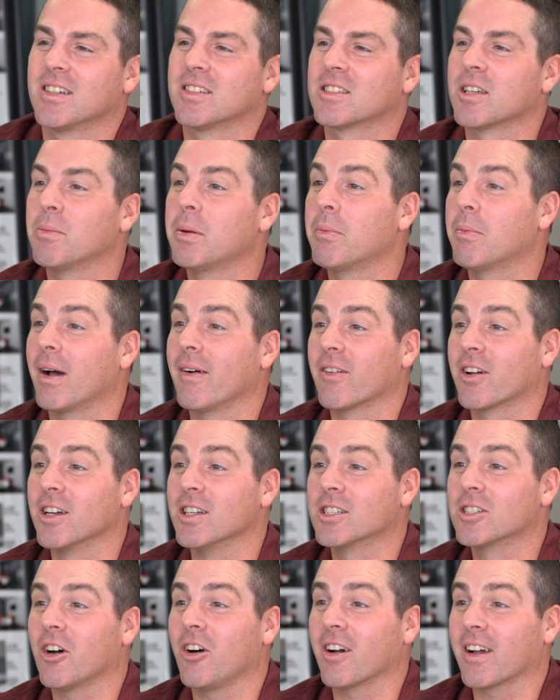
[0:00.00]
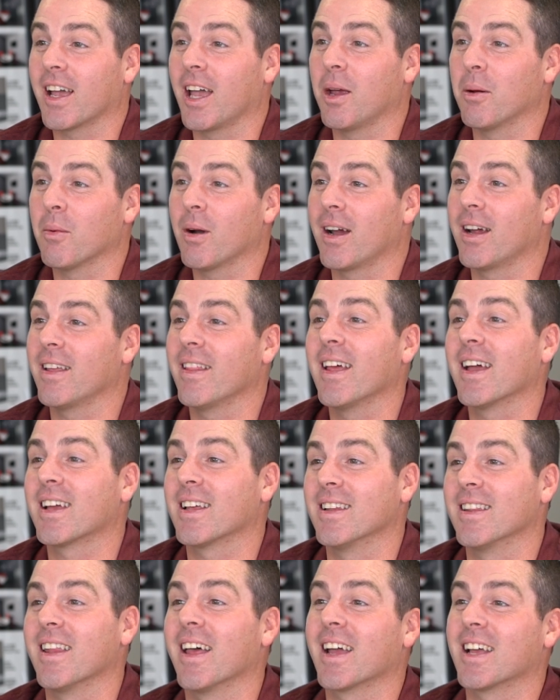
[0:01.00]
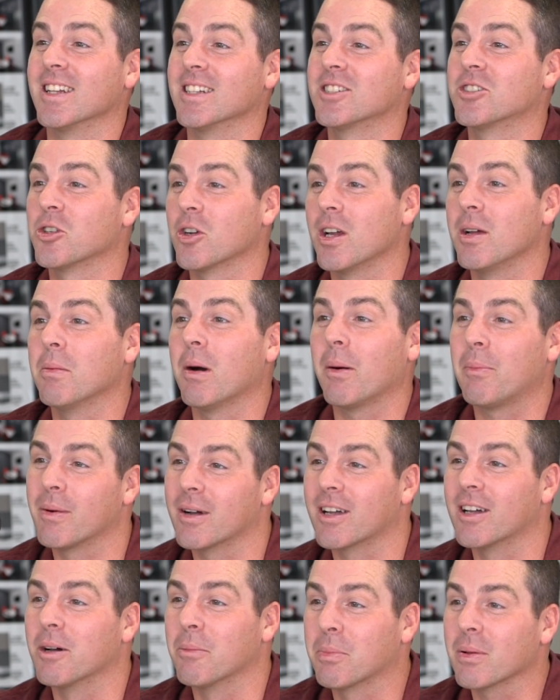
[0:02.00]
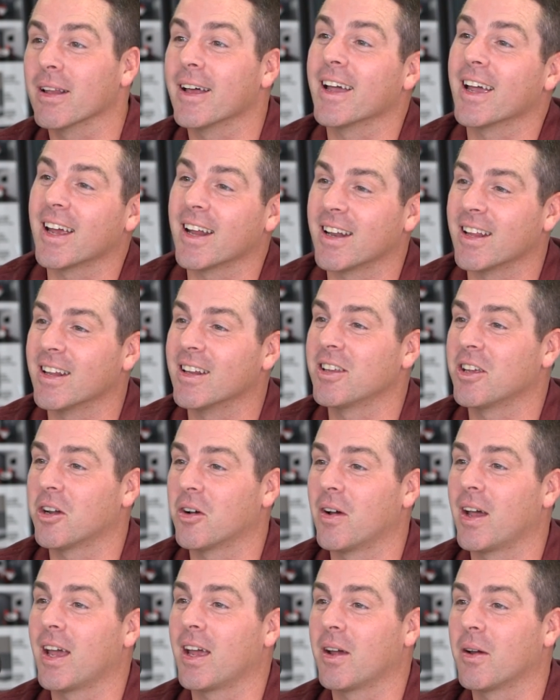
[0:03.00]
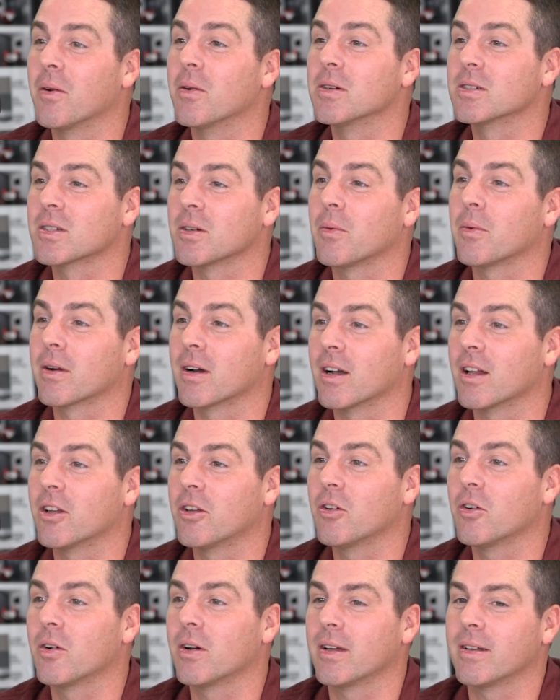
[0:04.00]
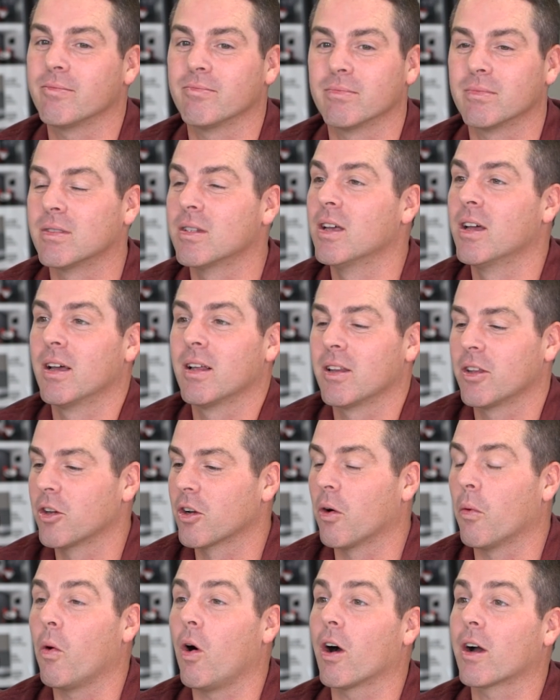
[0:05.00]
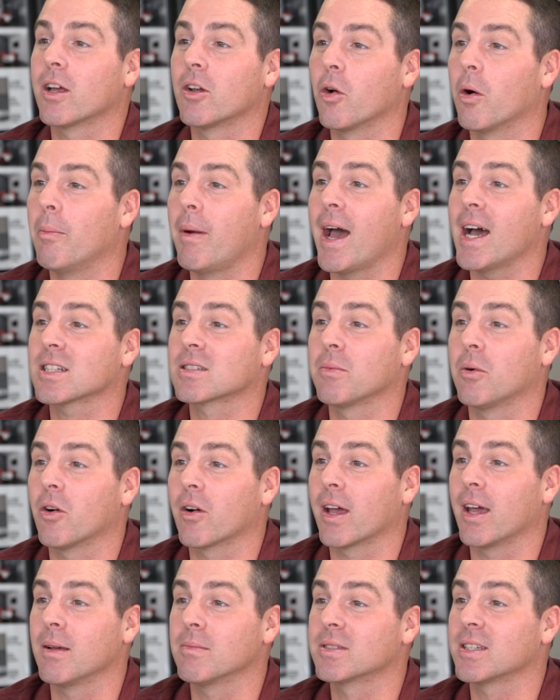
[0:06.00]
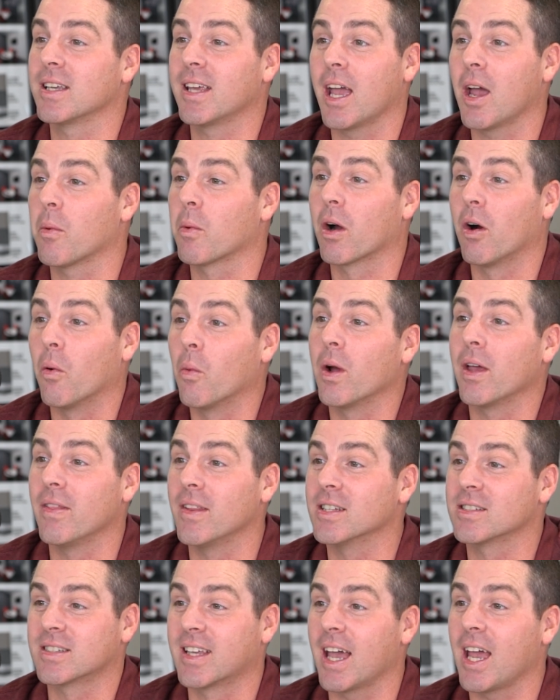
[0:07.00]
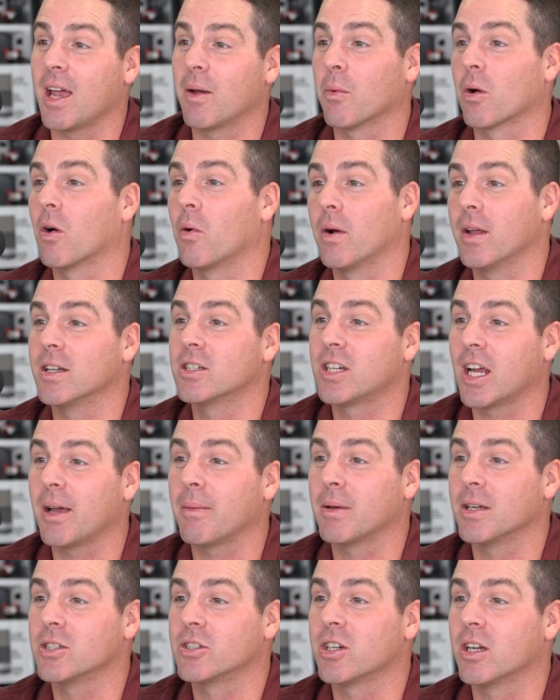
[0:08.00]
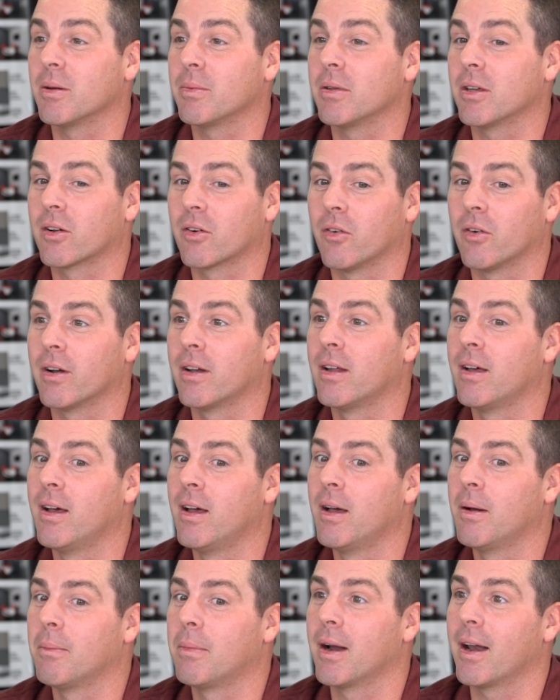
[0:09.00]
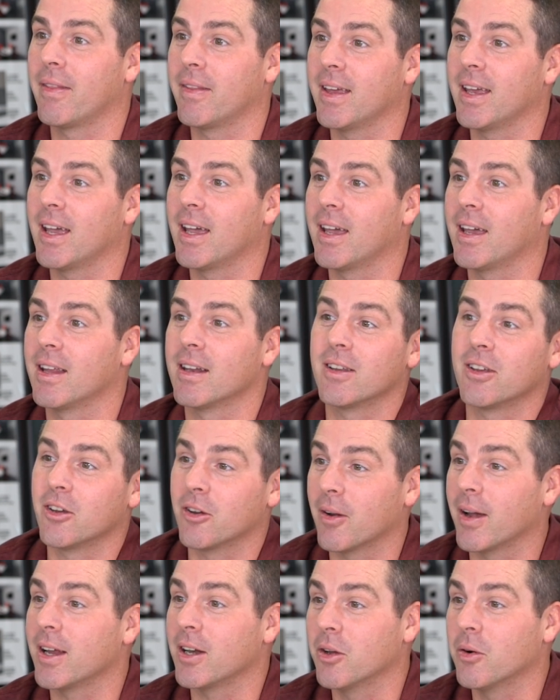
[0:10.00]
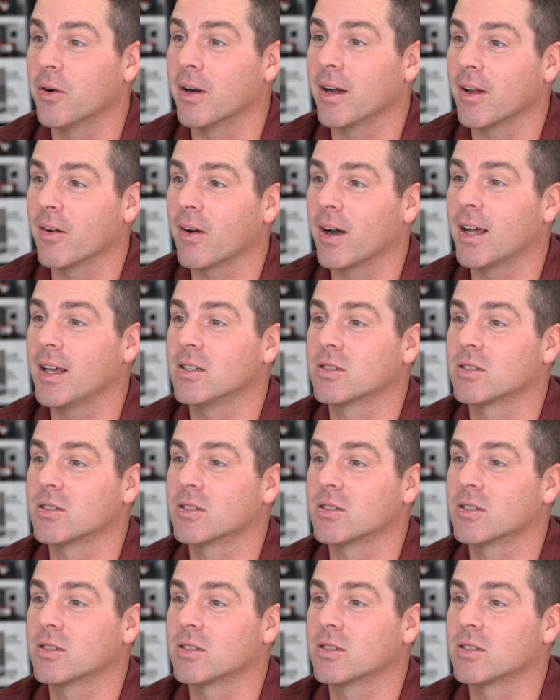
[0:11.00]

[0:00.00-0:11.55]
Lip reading: Some people have a good talk game, right? They can dream up a good plan and, you know, hey, here's how we're going to do it. And you're going to walk into a basketball game, say, yeah, we're going to win this game. We're going to win the championship. And you're going, but at the end, you ain't doing it, right?